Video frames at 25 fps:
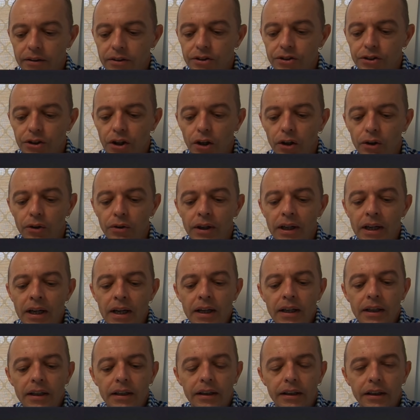So
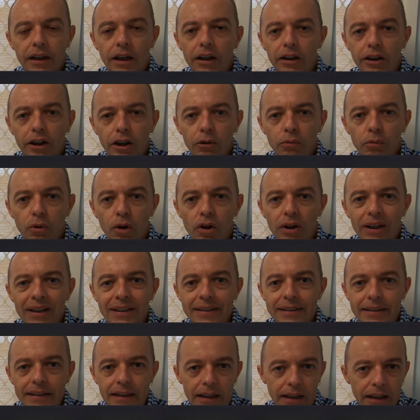cargo
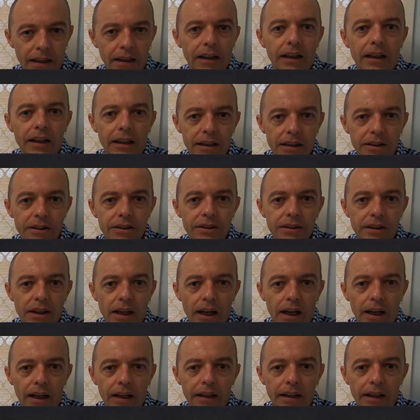wise, it is
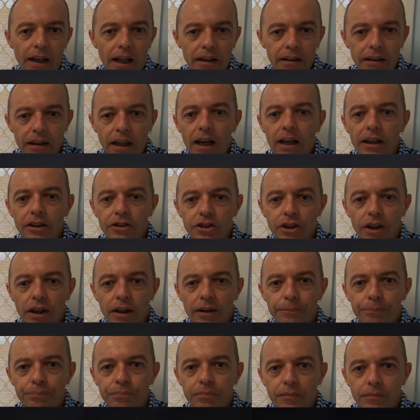a larger